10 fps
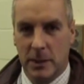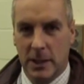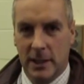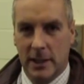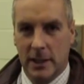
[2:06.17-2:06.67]

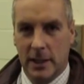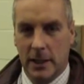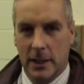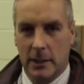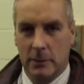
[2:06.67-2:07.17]

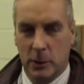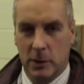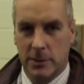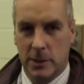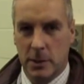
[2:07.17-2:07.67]
Uh, I'm
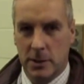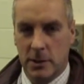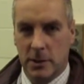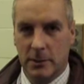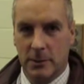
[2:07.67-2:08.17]
looking forward
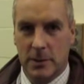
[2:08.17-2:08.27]
to